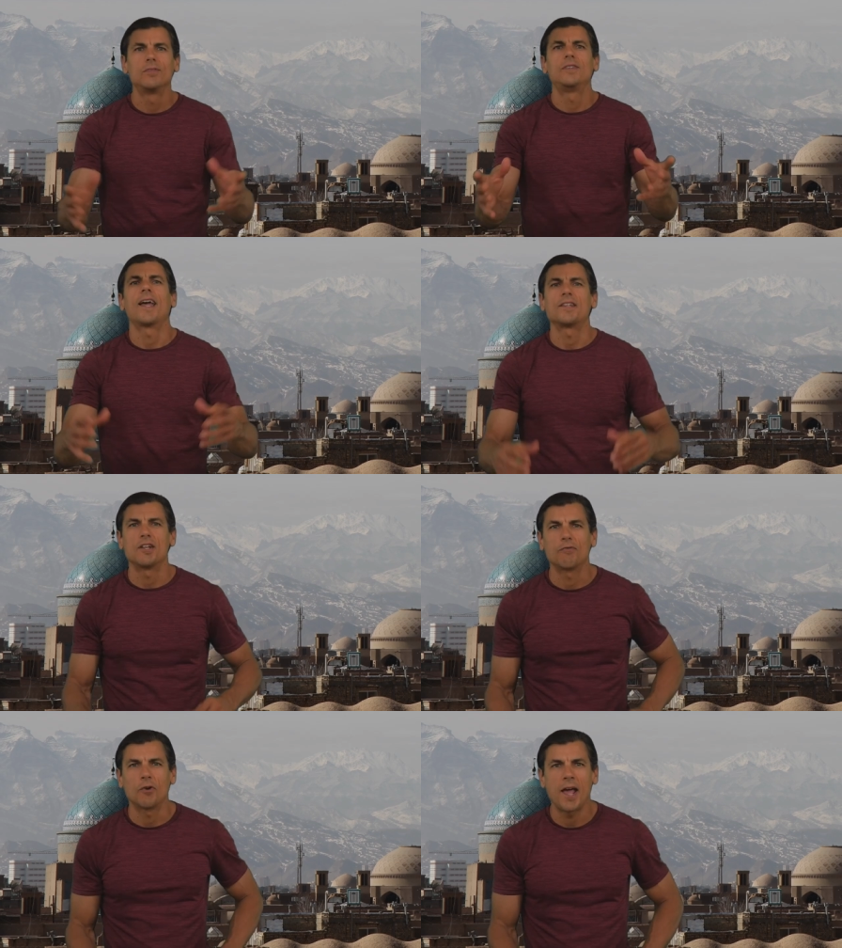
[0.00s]
That's
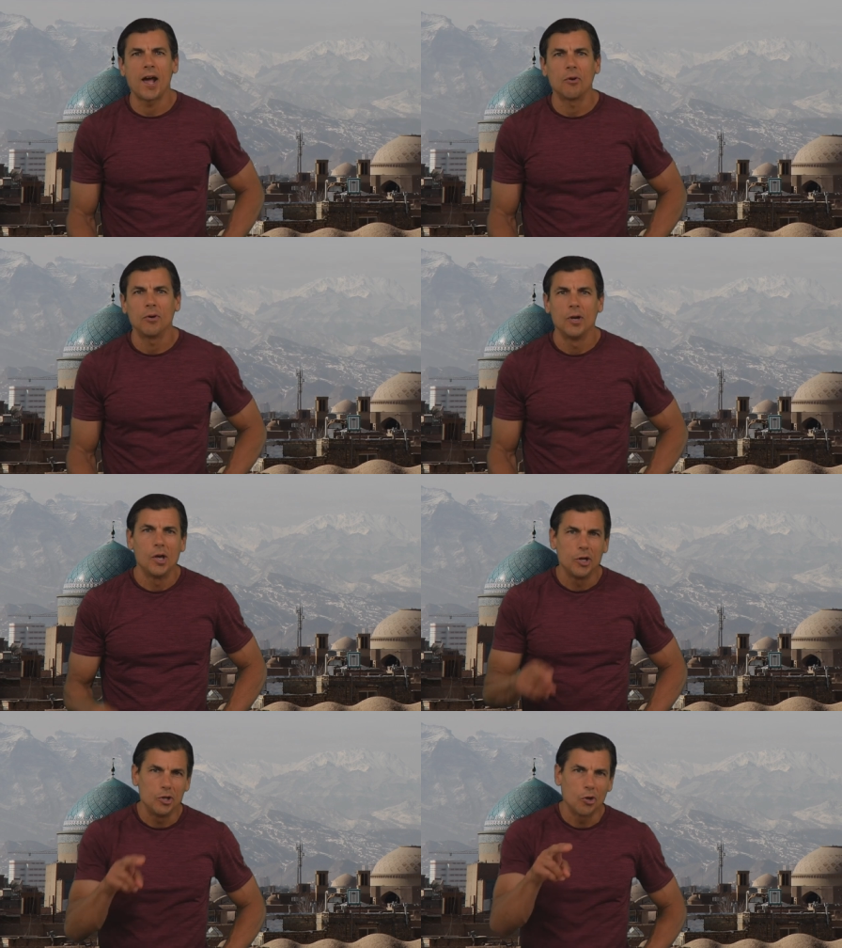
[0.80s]
it for now.
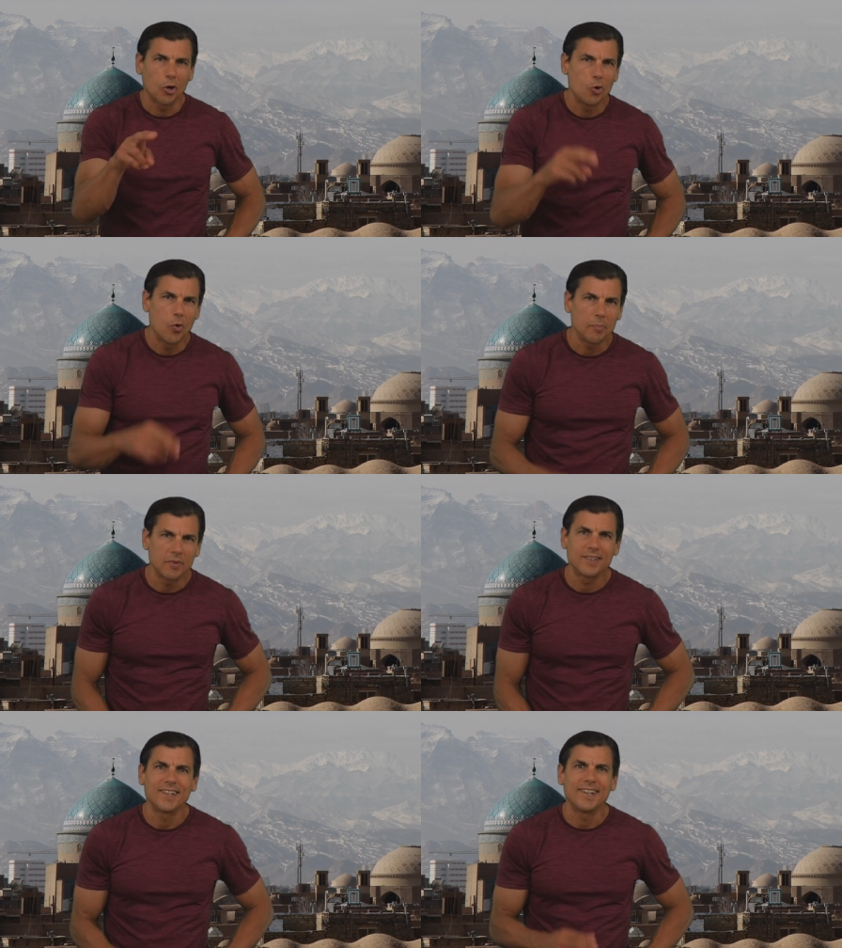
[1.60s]
You're
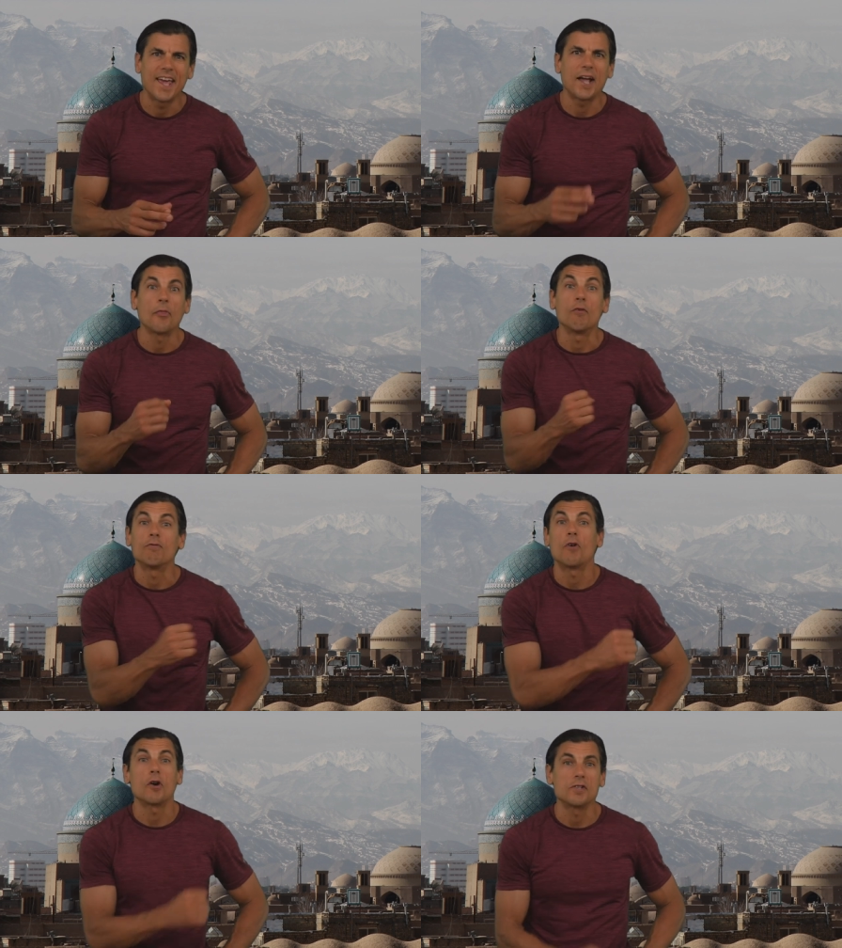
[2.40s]
equipped to take on the
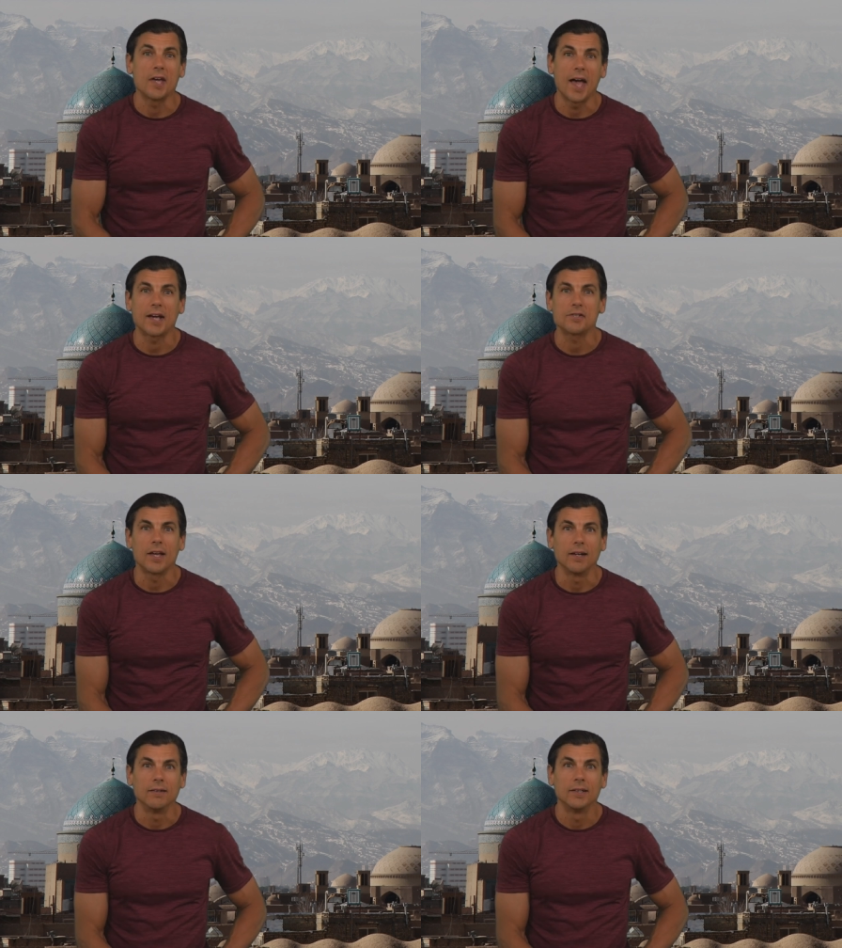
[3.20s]
Farsi accent.